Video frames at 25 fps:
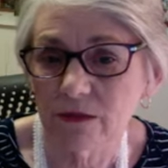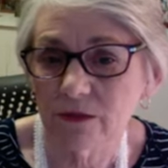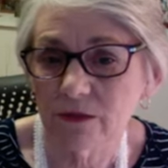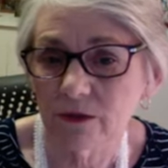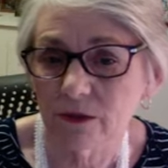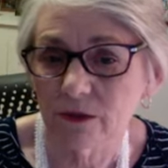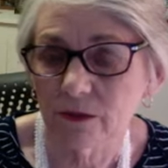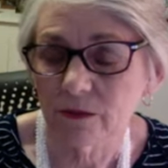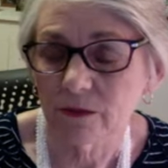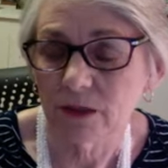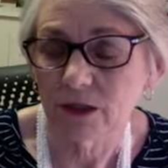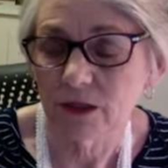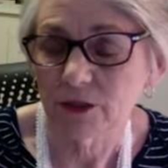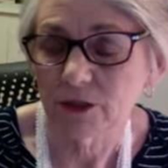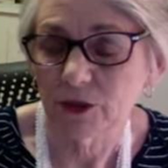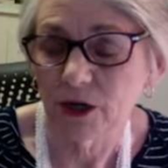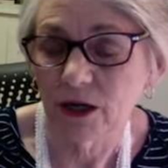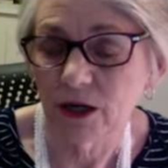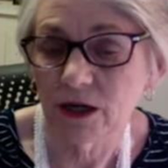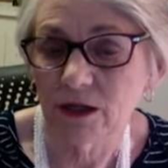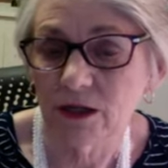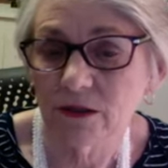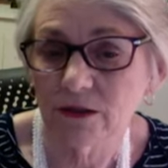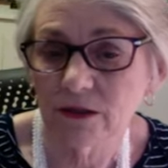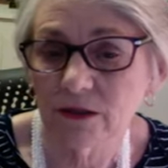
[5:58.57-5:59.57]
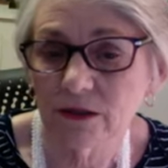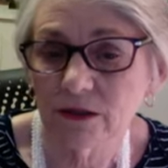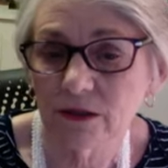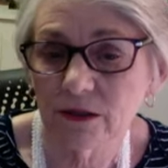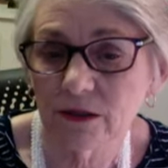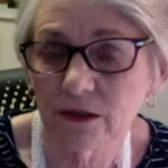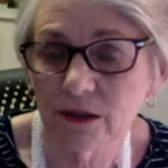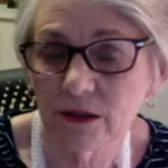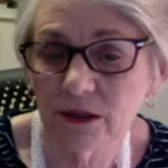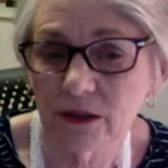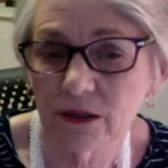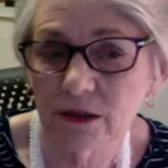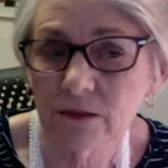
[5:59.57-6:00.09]
took my child.
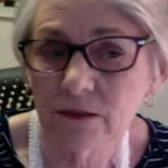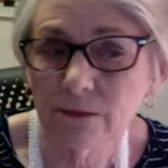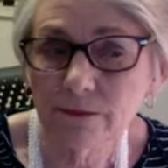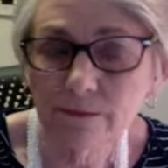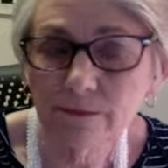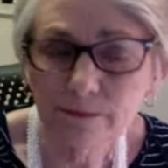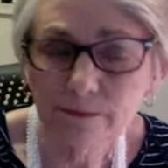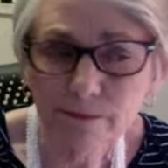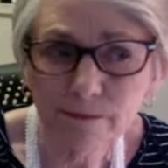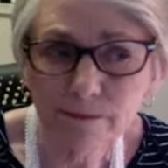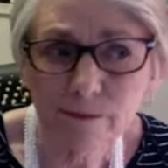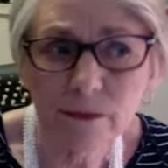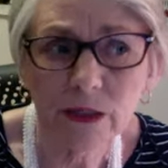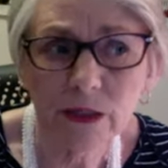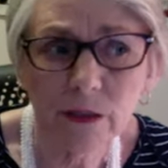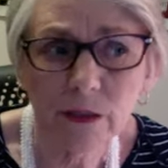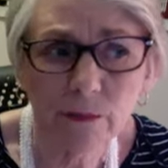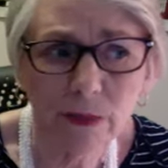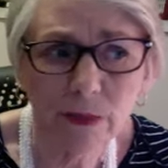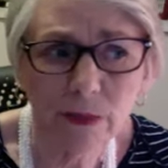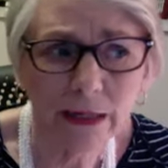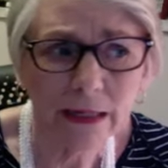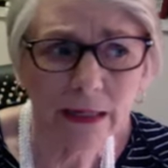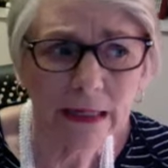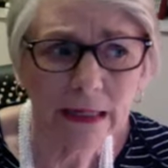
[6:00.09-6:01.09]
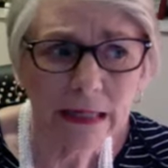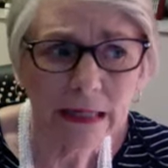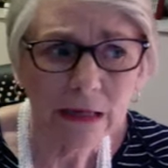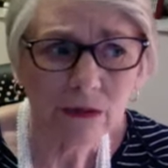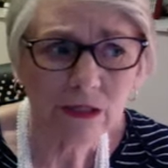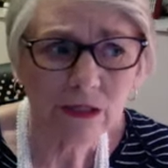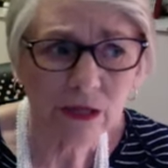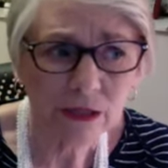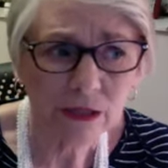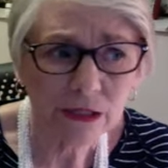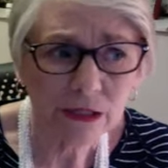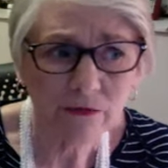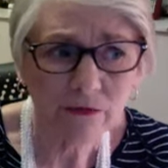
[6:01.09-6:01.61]
But it's
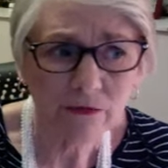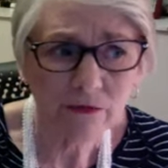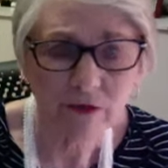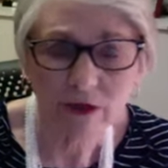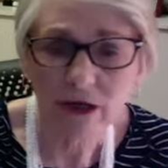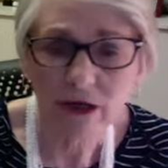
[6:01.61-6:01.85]
also very